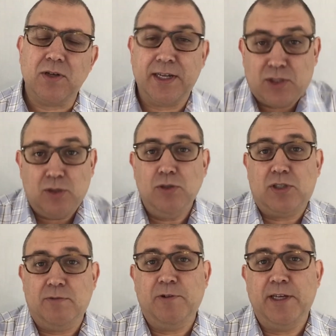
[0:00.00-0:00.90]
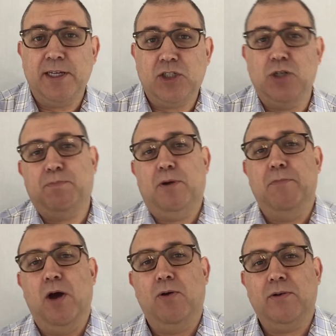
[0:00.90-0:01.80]
exclusively to
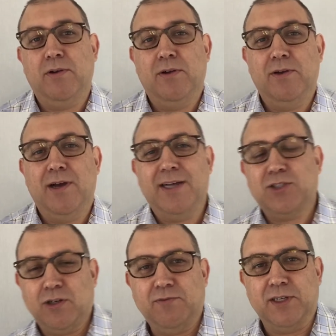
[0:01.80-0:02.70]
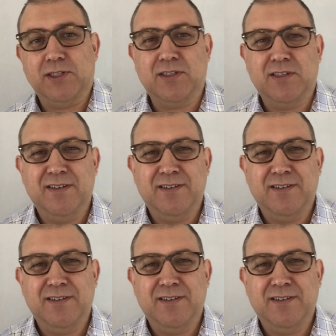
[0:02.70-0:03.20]
promote a service?